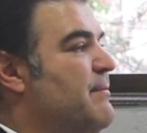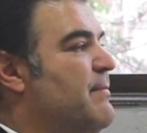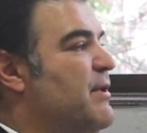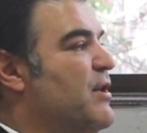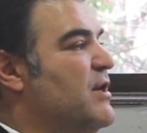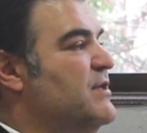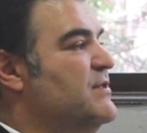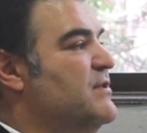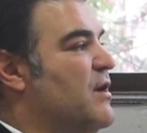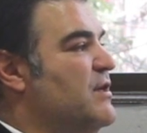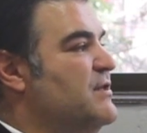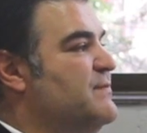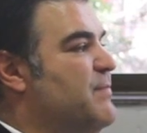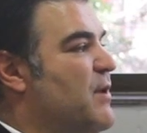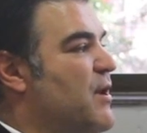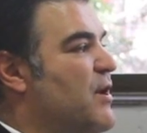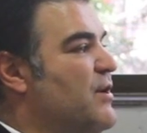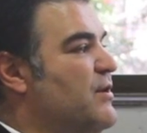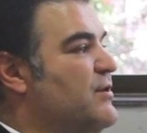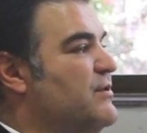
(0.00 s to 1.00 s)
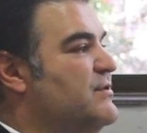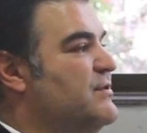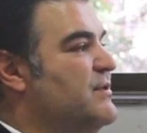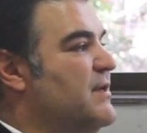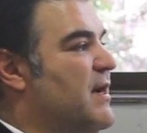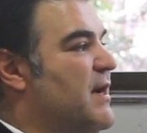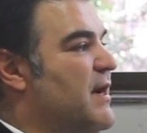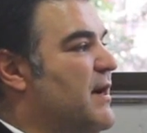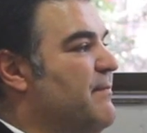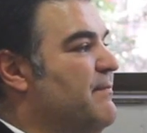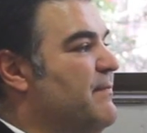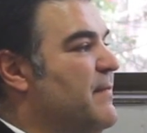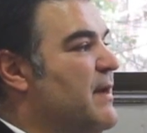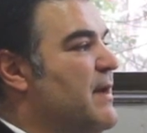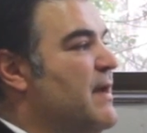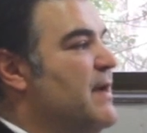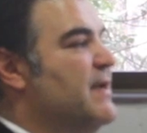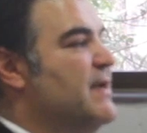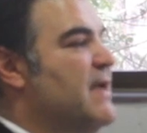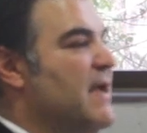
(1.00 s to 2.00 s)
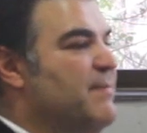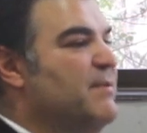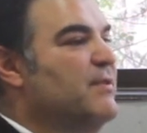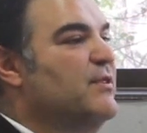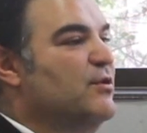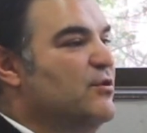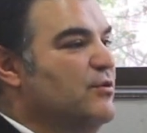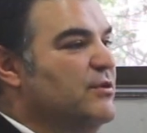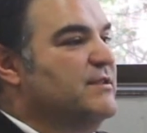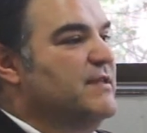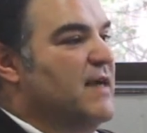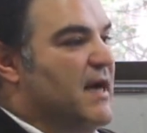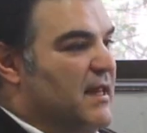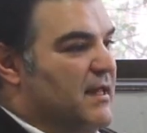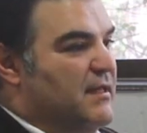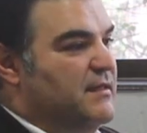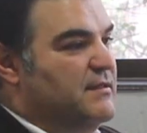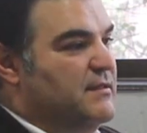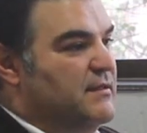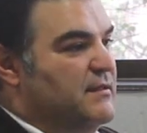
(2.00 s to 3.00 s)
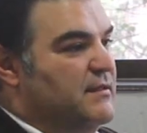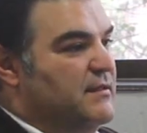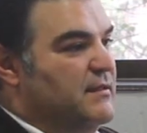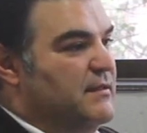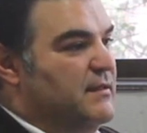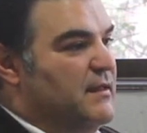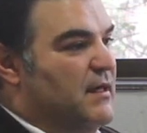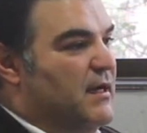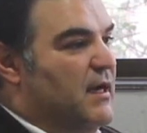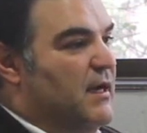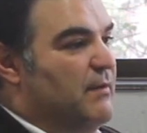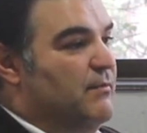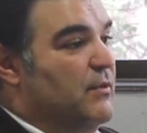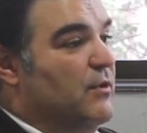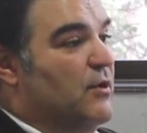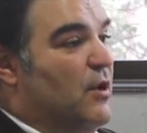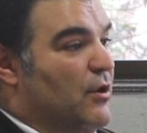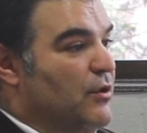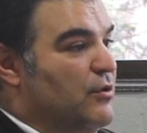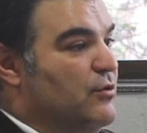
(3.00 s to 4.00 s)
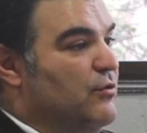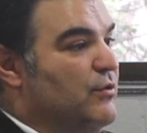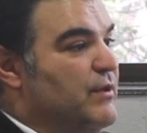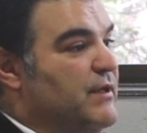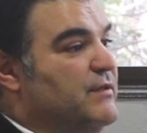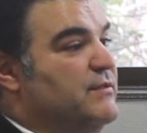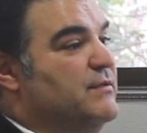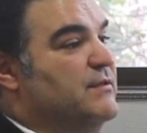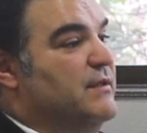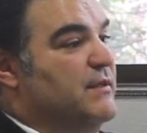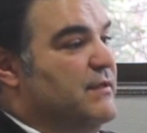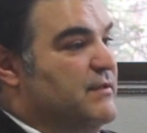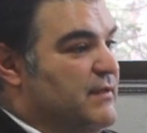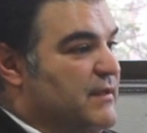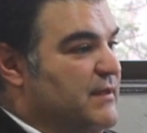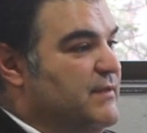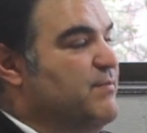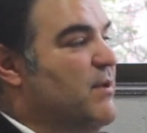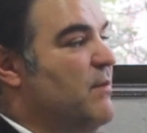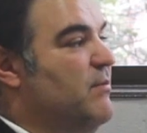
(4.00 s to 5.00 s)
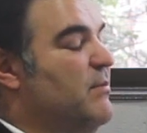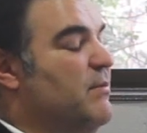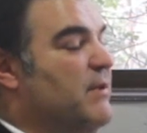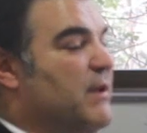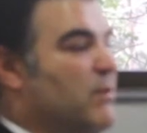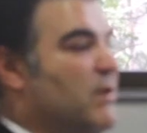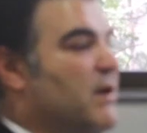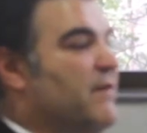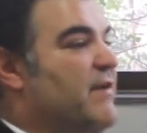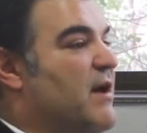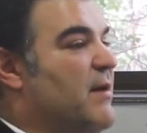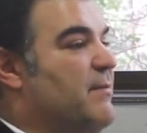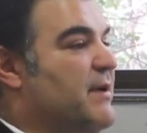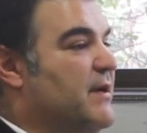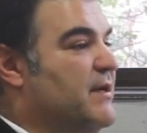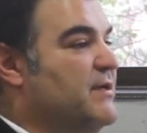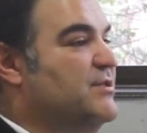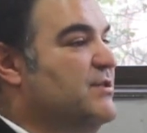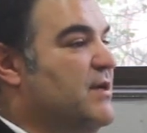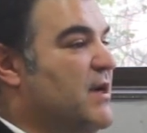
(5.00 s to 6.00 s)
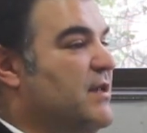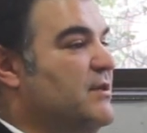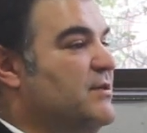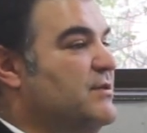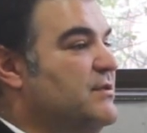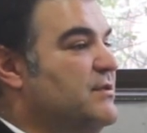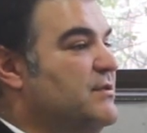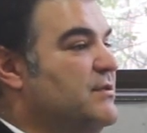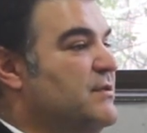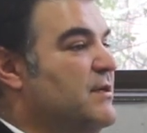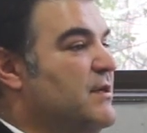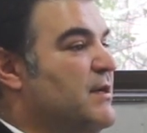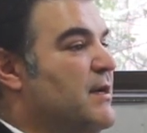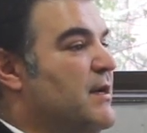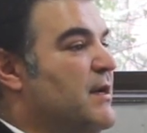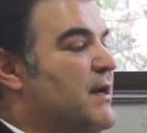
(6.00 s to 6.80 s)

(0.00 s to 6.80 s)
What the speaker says: But I suppose keeping the good talent local is probably one of our biggest challenges.